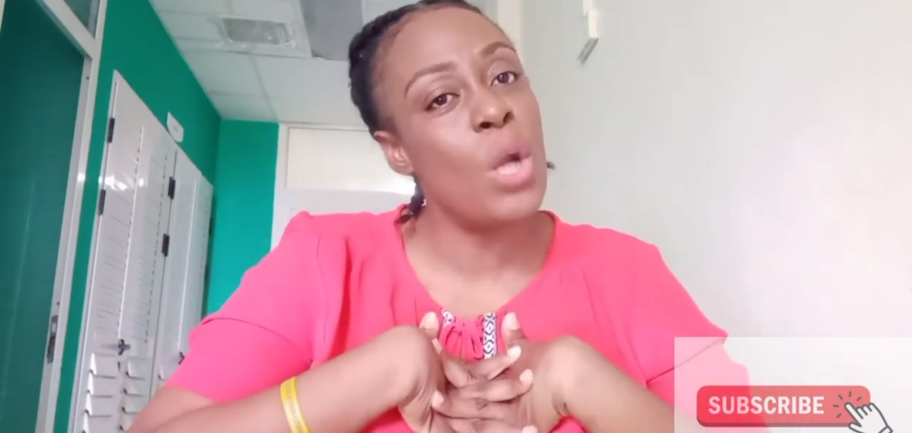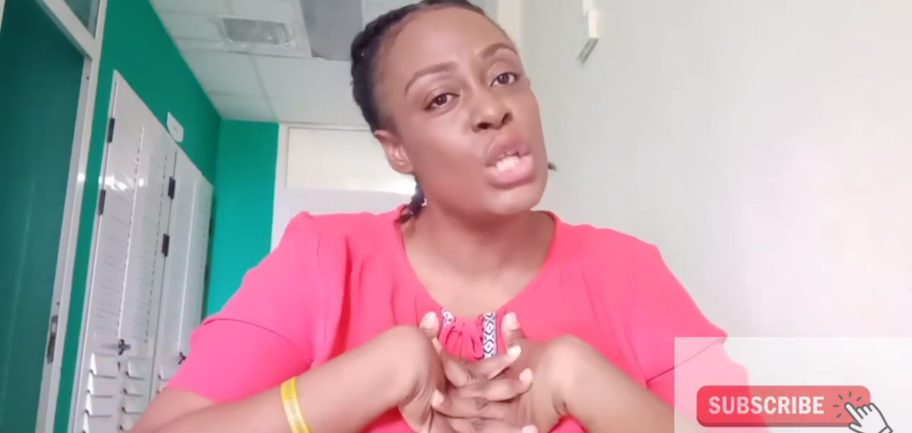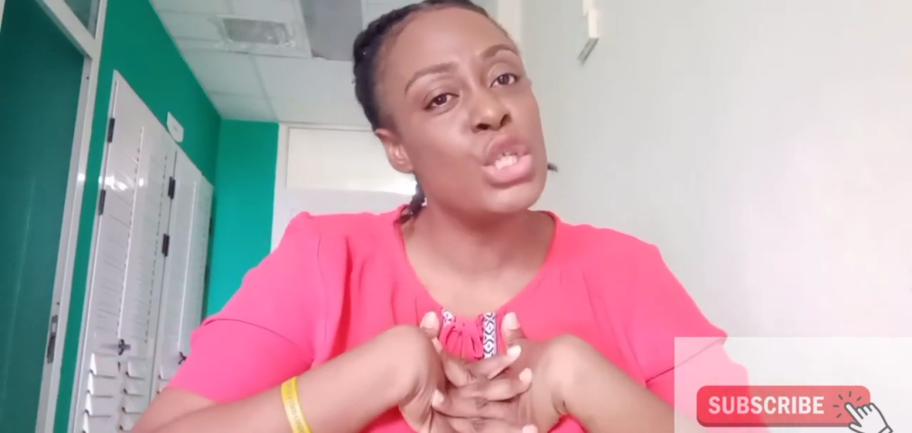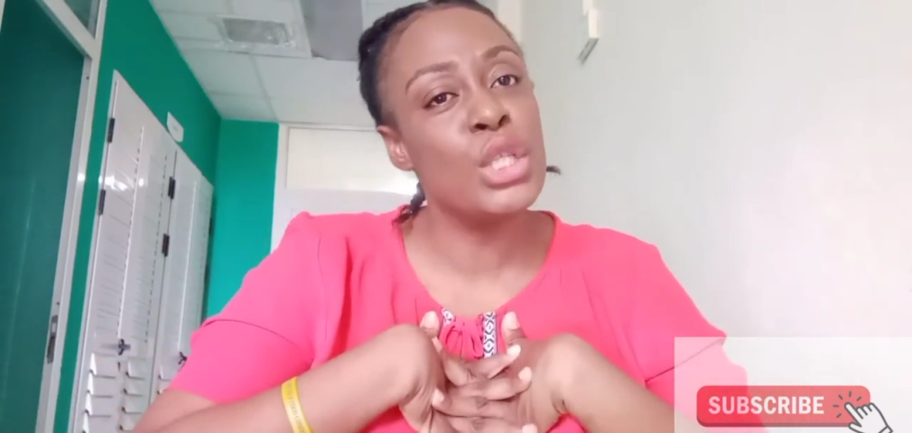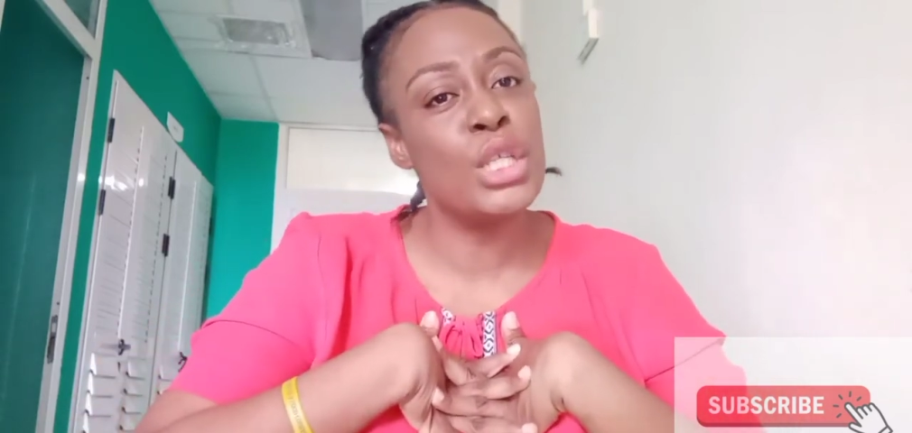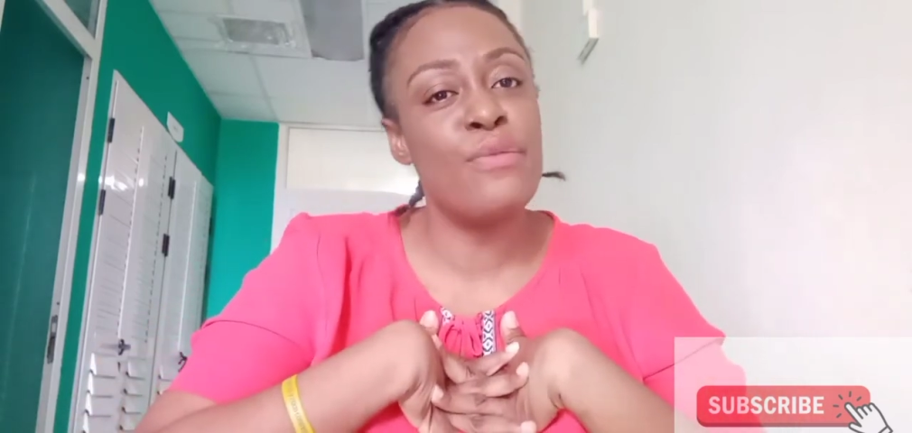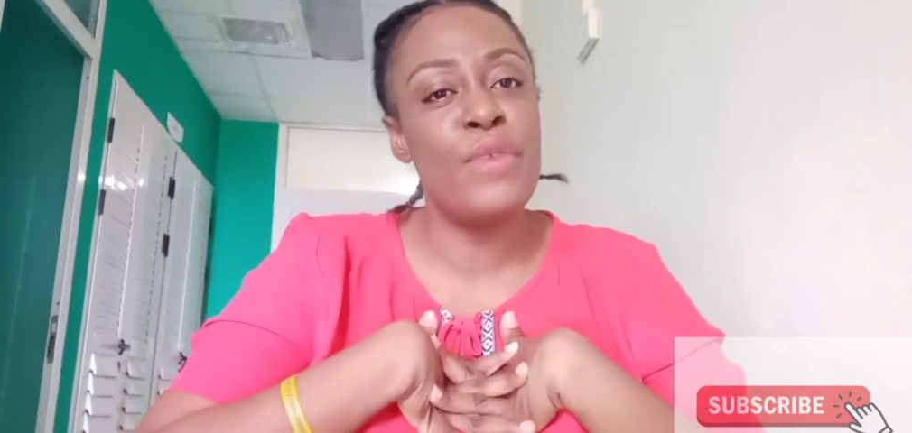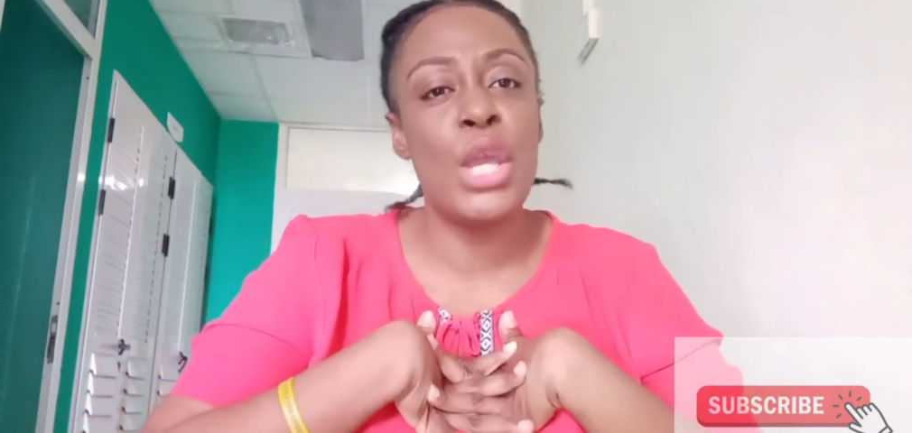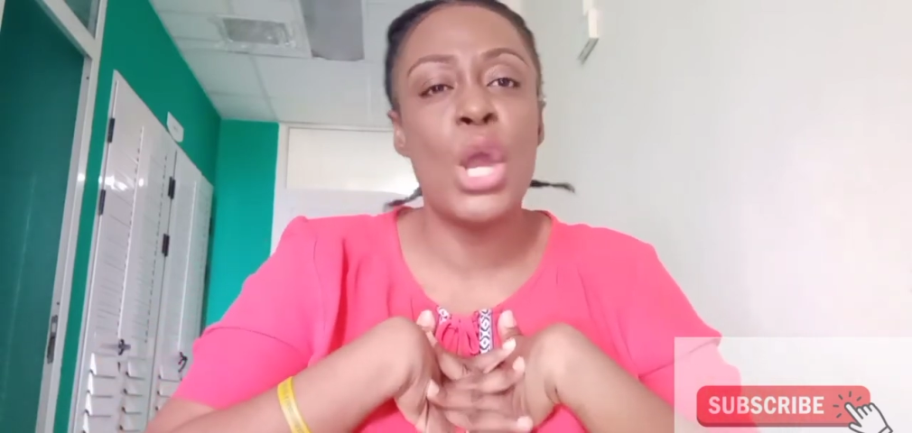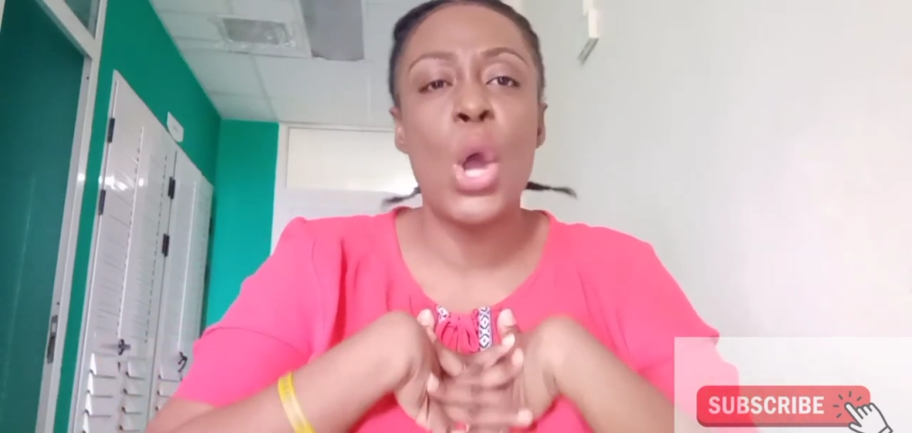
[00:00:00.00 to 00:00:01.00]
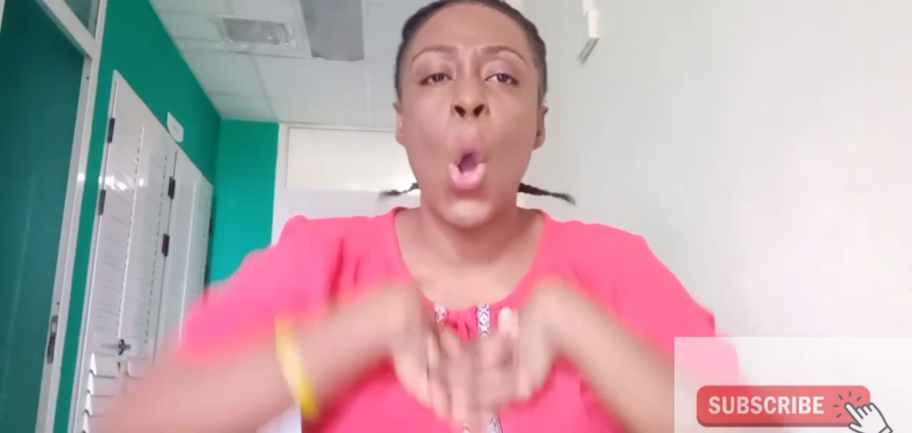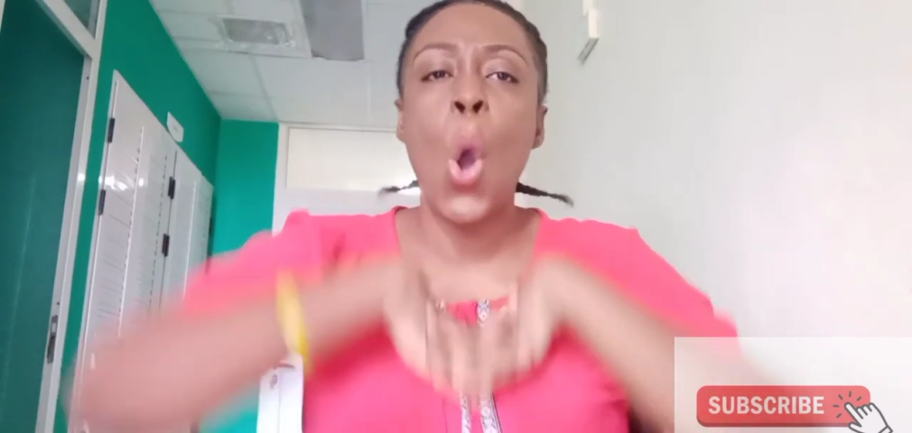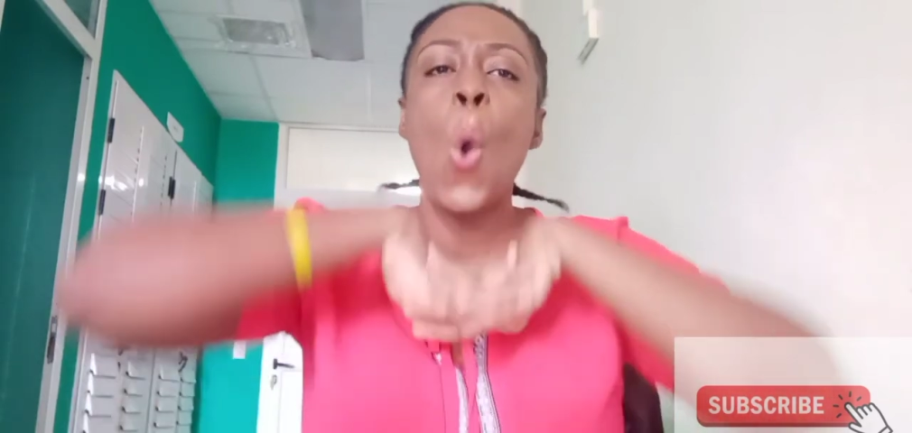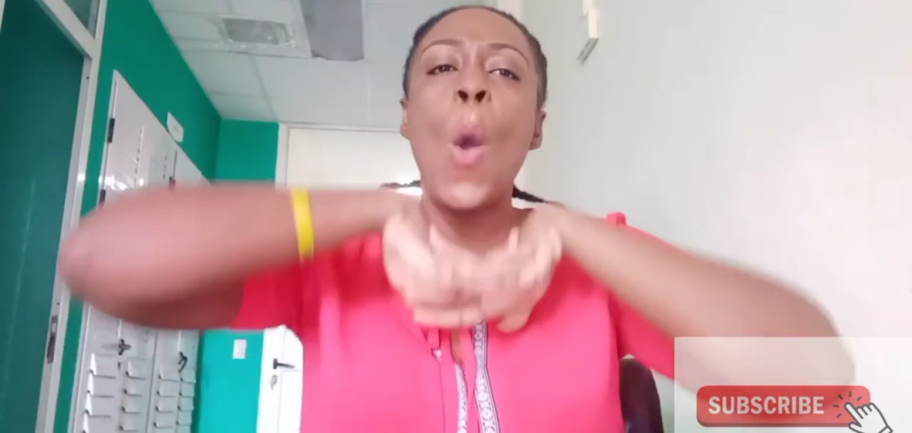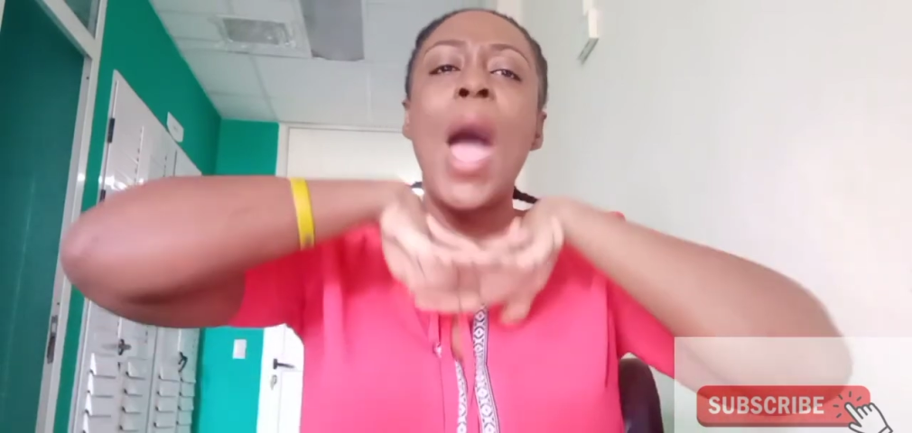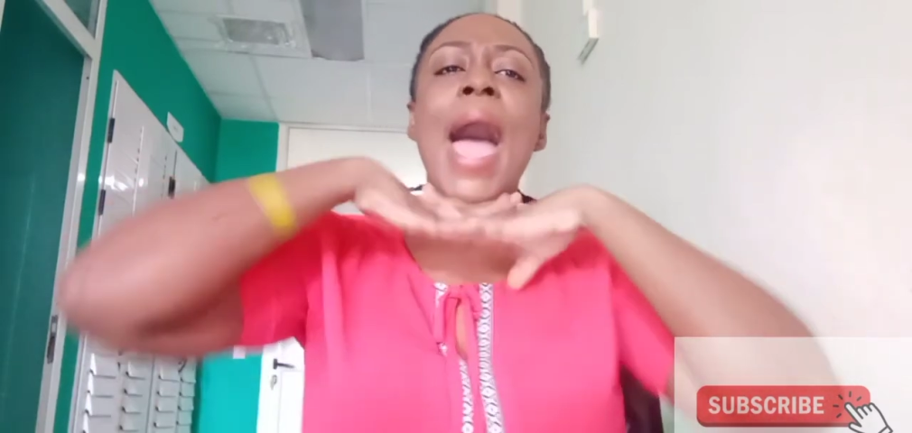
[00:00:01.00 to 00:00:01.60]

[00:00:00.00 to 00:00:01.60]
watching this video,